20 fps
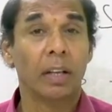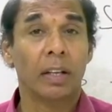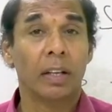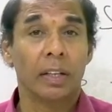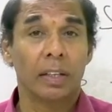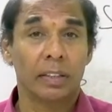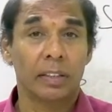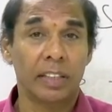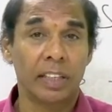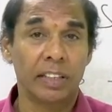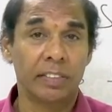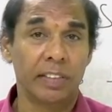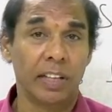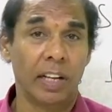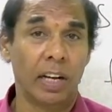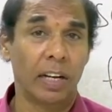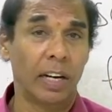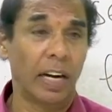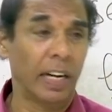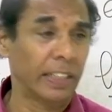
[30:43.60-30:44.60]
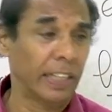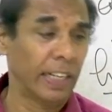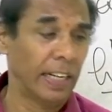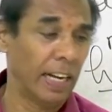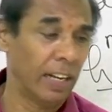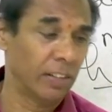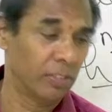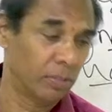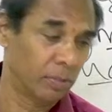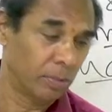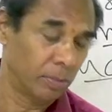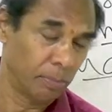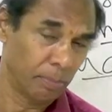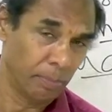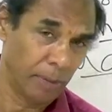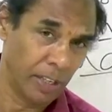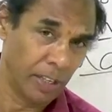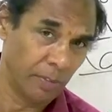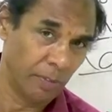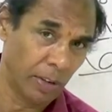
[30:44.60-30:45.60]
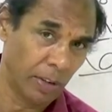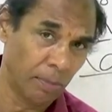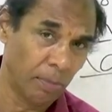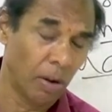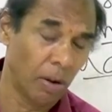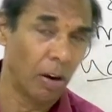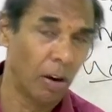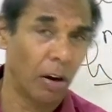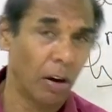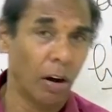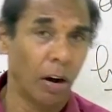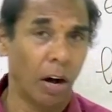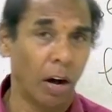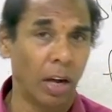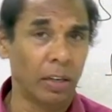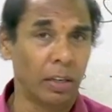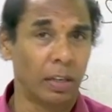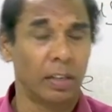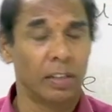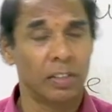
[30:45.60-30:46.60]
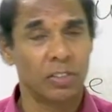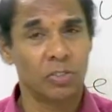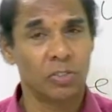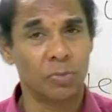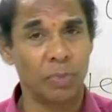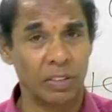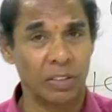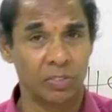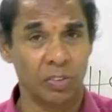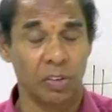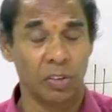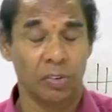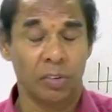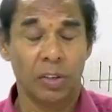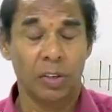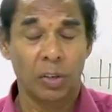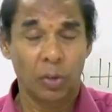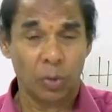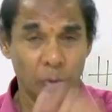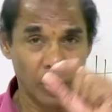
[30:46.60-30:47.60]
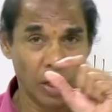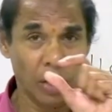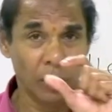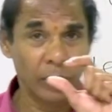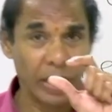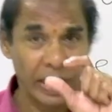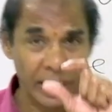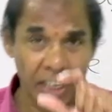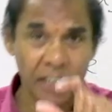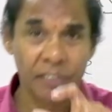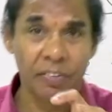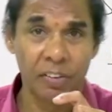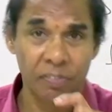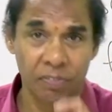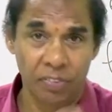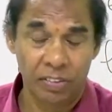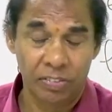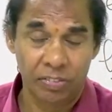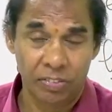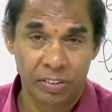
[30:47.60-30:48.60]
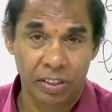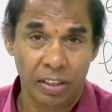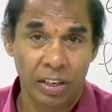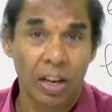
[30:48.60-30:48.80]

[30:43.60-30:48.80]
These here are acting as main verb or special verb. We have to identify first.